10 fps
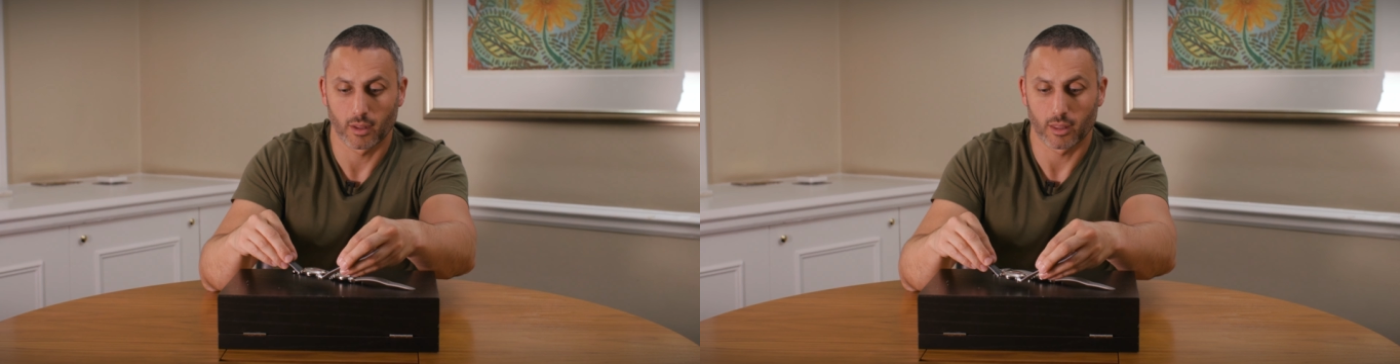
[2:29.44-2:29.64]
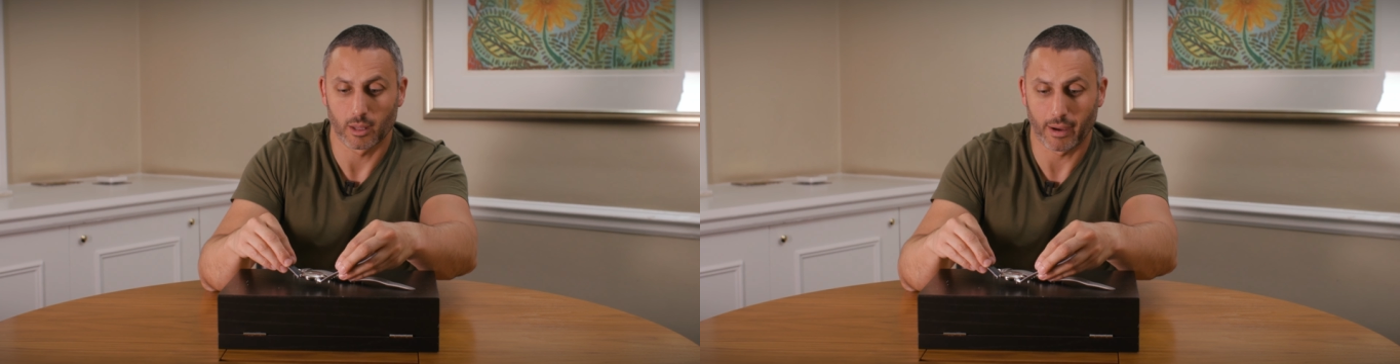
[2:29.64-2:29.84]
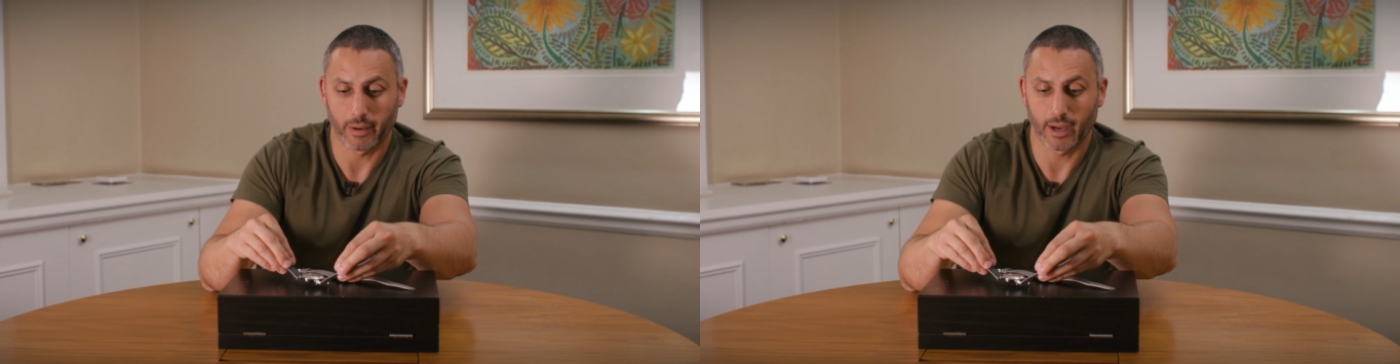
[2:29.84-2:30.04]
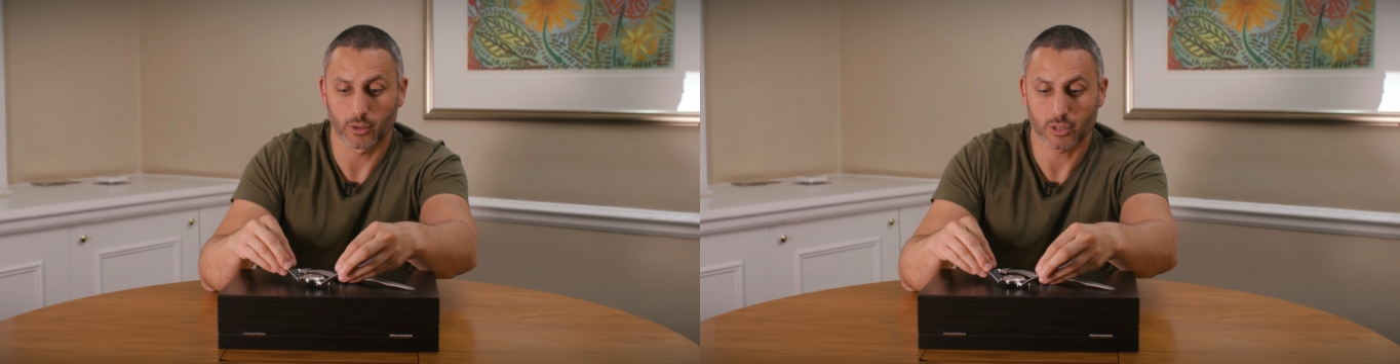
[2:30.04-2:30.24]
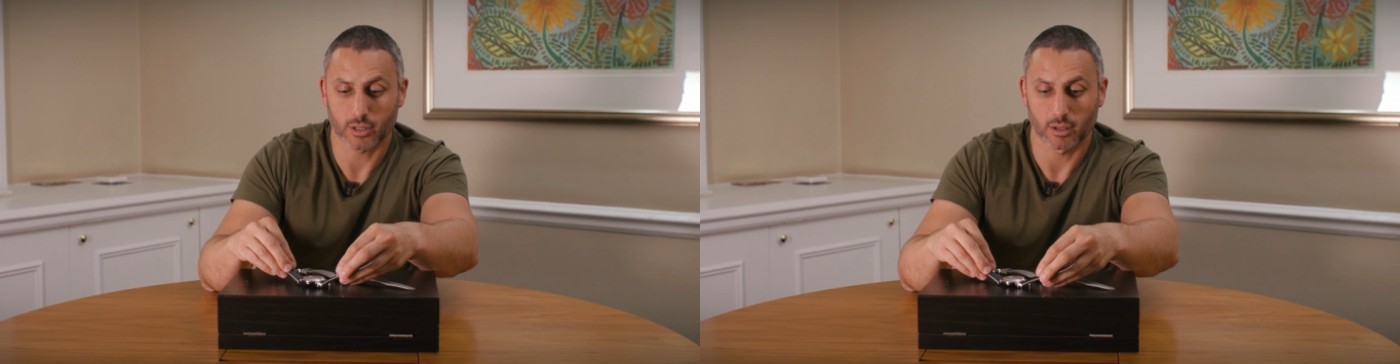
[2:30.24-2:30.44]
The
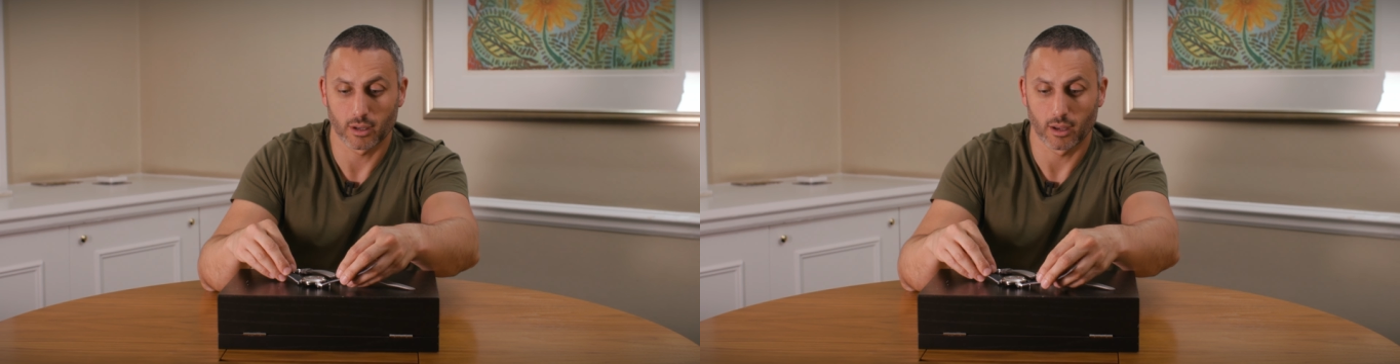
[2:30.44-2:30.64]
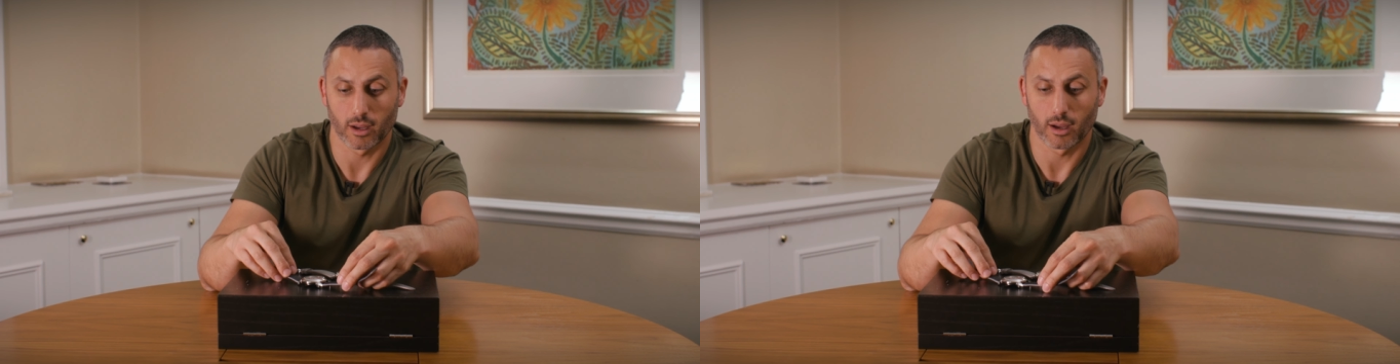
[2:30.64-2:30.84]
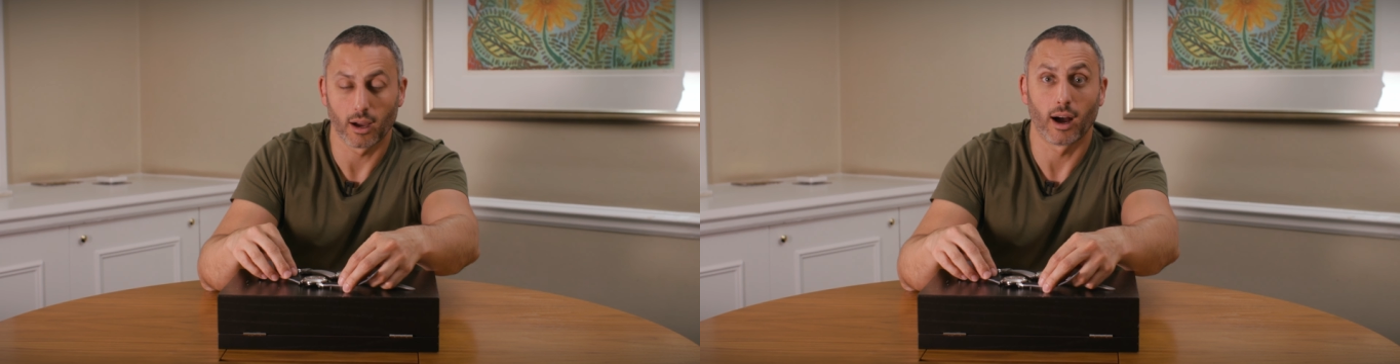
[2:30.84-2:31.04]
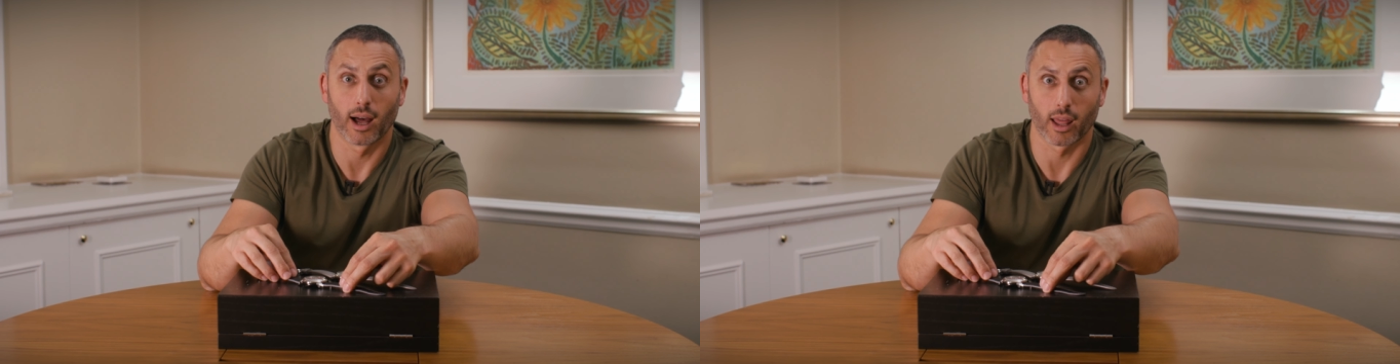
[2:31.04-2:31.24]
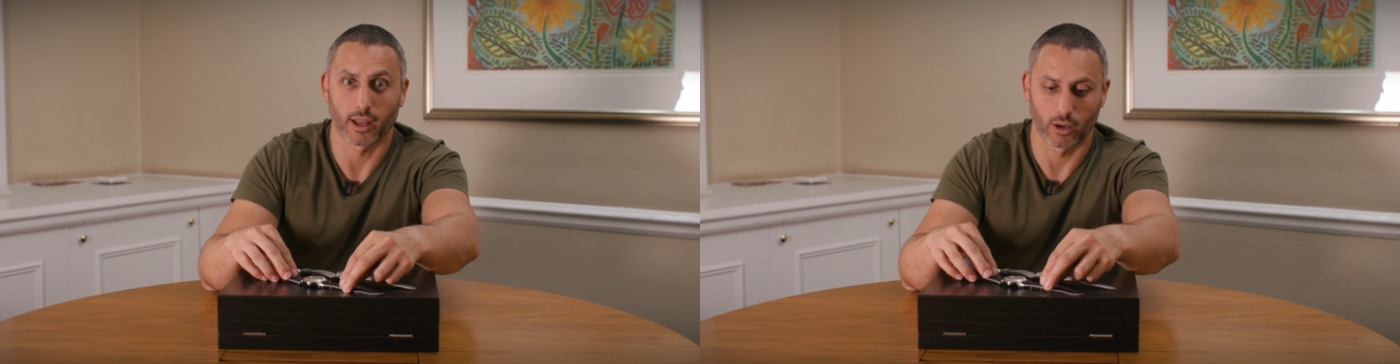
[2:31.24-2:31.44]
Bauhaus
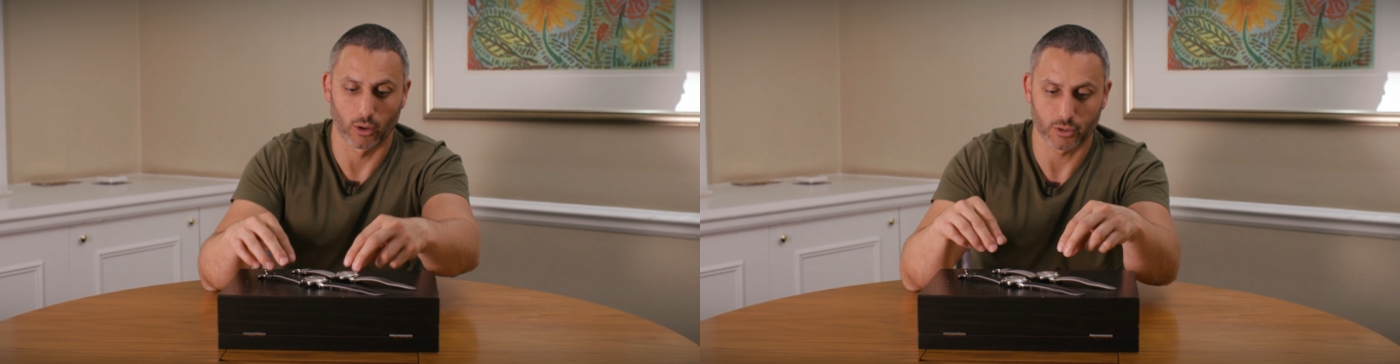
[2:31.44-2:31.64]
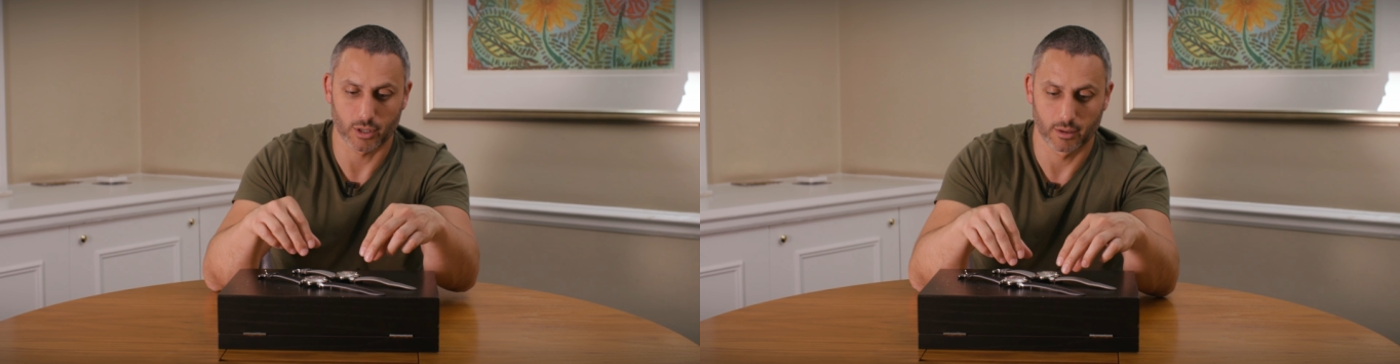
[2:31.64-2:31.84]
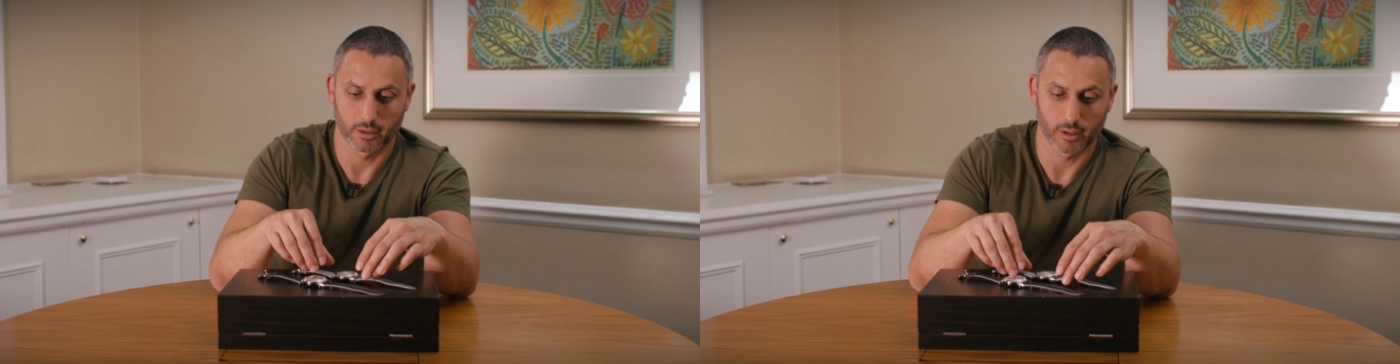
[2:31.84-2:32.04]
I like a lot.